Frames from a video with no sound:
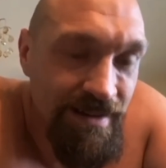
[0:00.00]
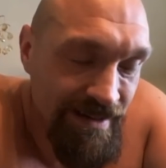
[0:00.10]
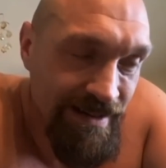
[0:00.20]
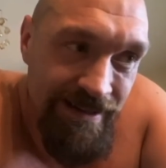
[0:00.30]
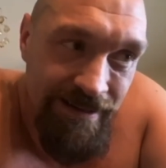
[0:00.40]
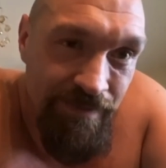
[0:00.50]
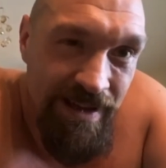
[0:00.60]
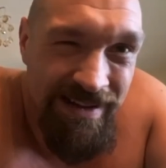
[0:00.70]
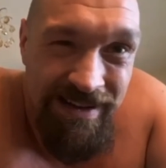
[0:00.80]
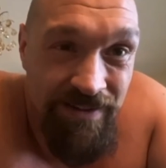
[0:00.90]

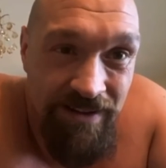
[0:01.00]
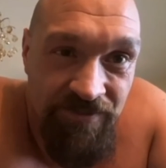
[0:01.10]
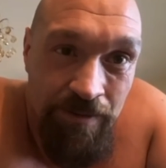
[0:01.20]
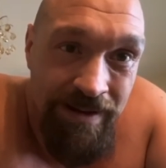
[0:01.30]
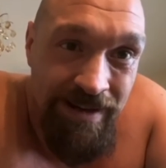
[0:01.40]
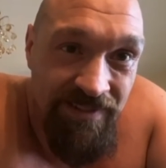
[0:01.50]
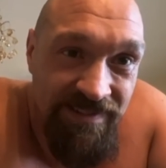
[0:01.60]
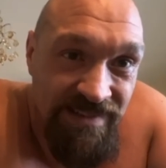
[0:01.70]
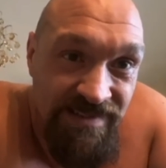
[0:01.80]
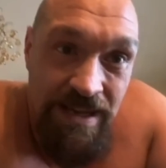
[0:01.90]
And even after being having
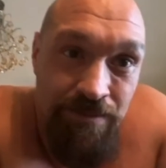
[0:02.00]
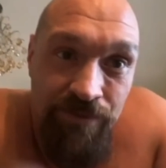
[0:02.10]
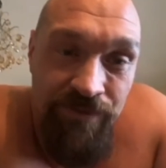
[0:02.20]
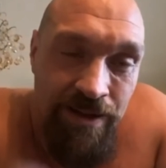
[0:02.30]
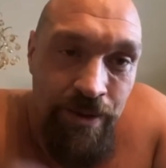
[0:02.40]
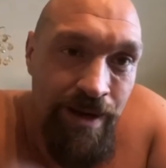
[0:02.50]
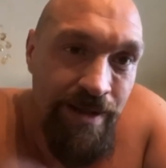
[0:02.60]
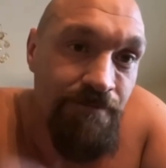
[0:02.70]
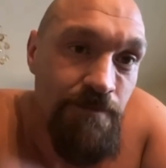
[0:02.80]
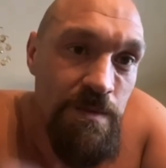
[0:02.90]
16 months out of the
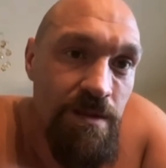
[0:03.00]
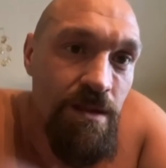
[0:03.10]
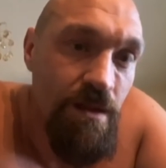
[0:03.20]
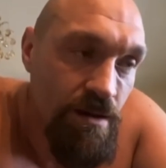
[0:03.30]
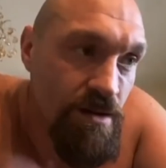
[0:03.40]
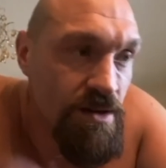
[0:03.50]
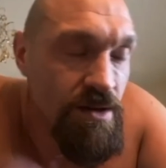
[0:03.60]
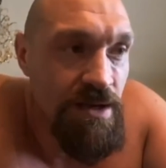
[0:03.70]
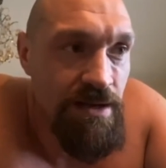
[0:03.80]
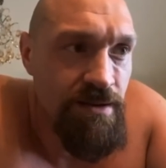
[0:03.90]
ring.
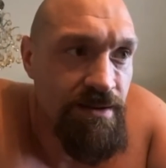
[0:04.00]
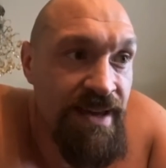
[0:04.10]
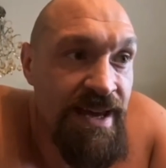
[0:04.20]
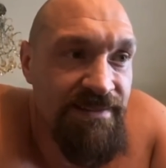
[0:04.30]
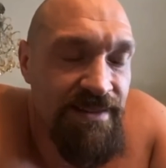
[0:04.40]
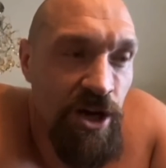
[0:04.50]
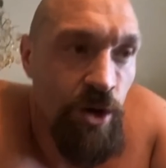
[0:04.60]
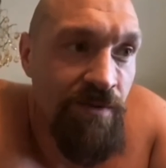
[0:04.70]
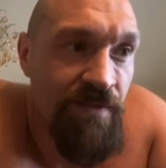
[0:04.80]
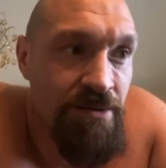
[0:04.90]
Years
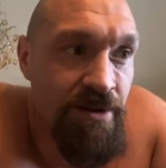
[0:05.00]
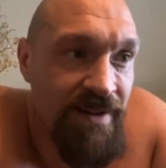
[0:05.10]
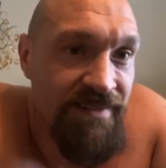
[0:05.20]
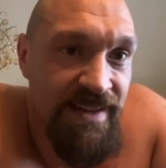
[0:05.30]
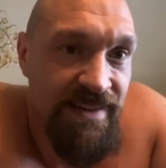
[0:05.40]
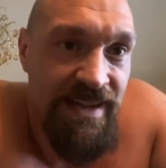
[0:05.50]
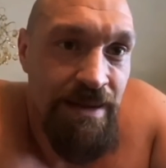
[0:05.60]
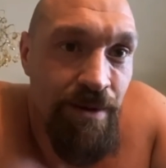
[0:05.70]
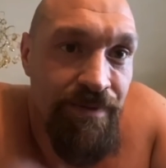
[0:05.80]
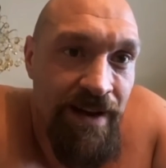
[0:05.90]
ago, if I would have had
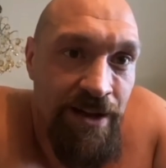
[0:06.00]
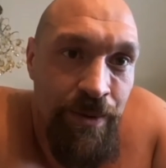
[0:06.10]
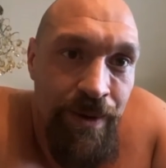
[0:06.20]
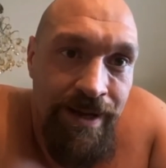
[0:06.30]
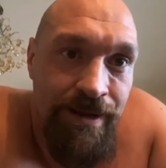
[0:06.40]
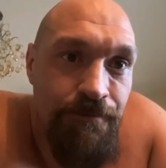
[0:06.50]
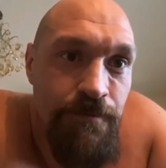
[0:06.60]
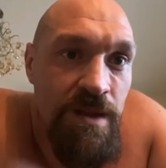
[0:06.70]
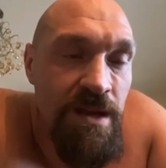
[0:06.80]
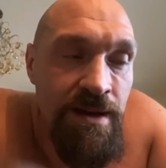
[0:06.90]
16 months out of the ring,
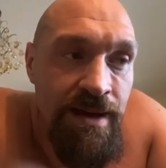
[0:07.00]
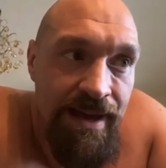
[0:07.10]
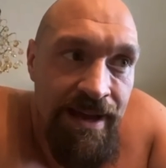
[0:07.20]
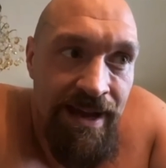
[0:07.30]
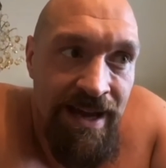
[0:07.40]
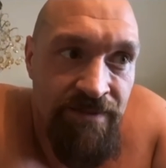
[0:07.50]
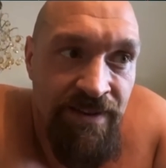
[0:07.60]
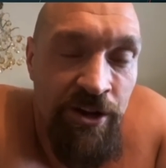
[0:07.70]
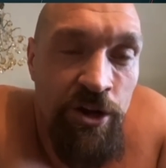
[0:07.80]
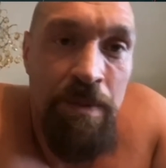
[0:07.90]
I'd have
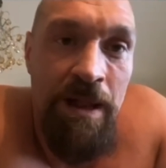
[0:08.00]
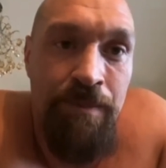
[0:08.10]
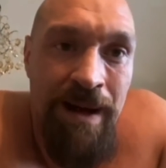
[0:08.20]
had an uphill